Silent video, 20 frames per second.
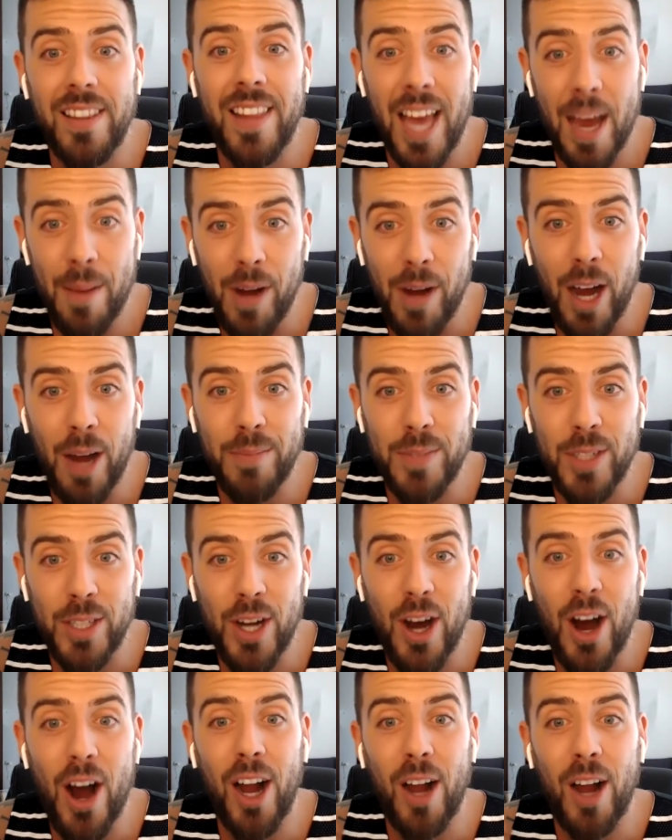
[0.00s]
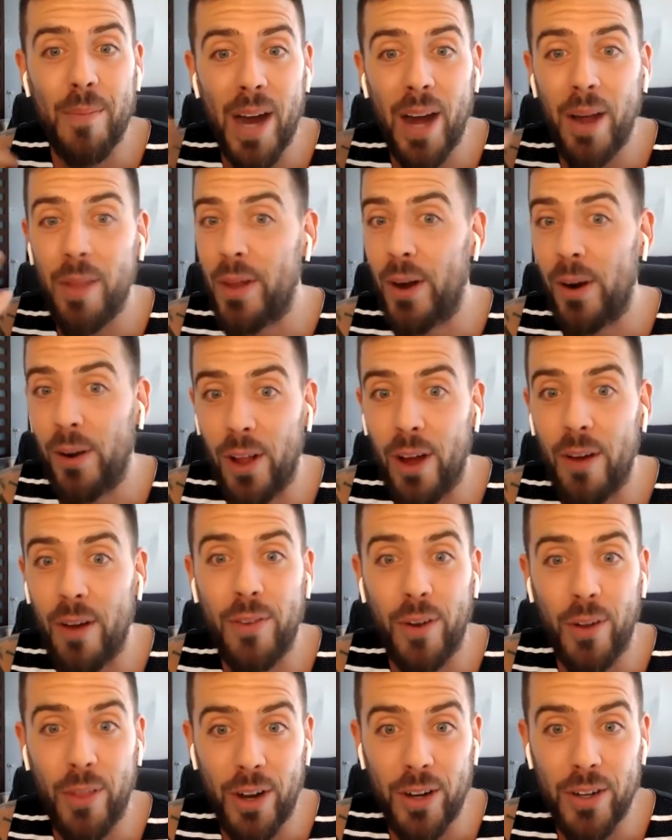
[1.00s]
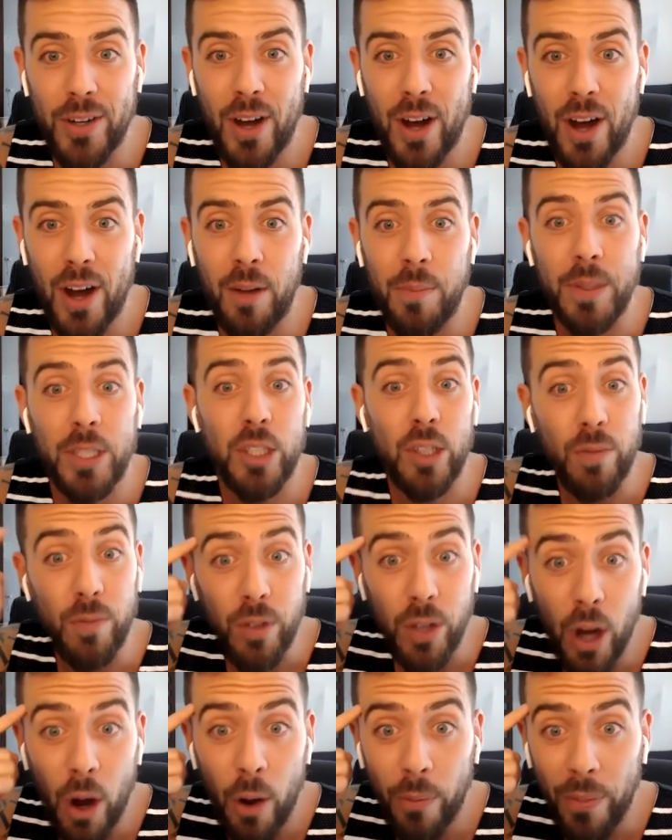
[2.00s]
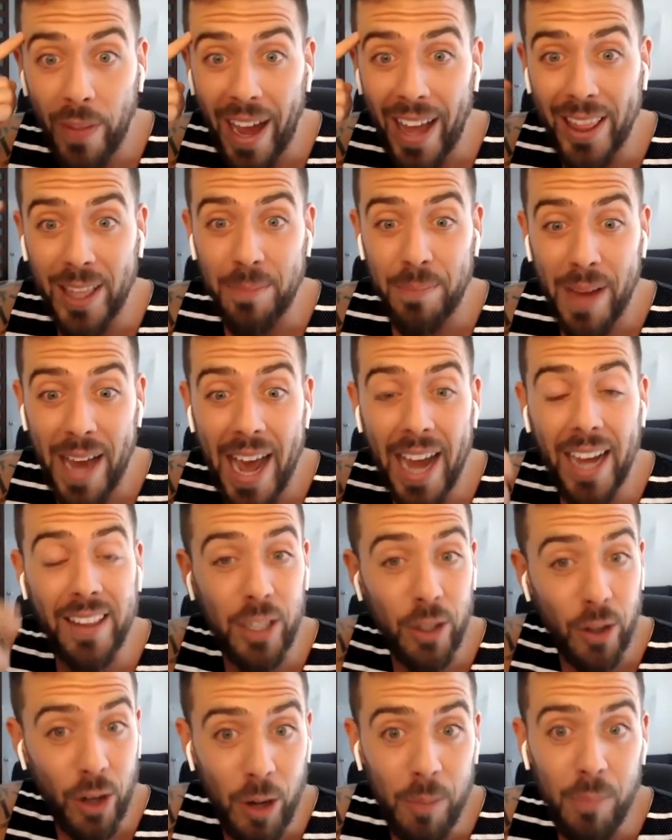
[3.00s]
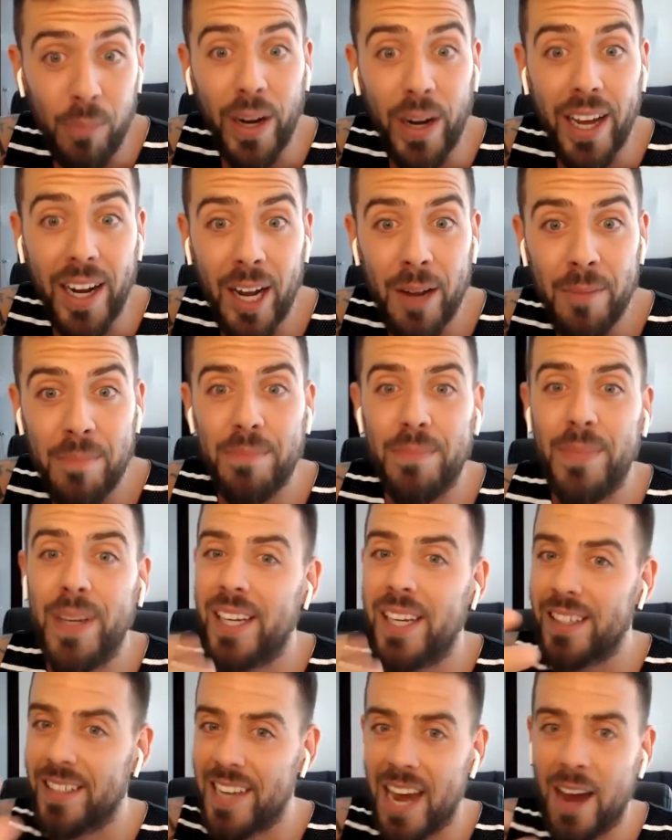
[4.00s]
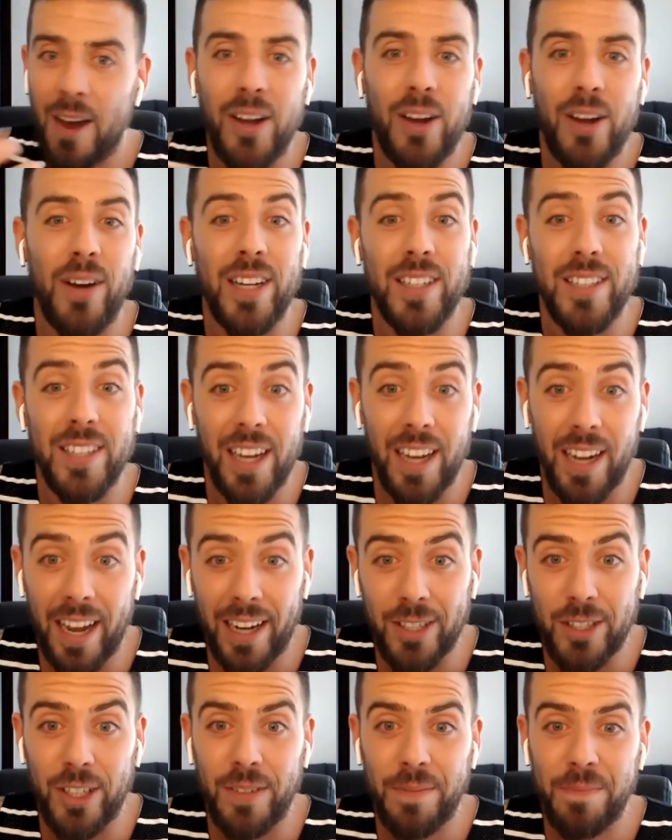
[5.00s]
them up to talk about their love for their dog but you've known that in the back that you're going to bring it up because now it creates a connection